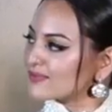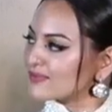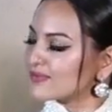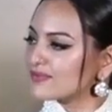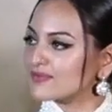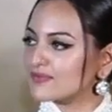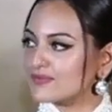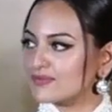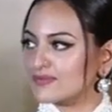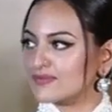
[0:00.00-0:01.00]

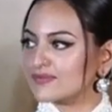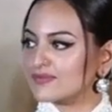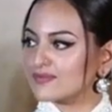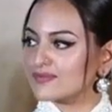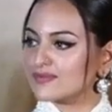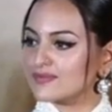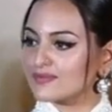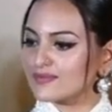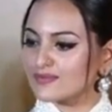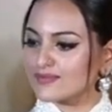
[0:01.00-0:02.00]
No words are spoken by the person on screen.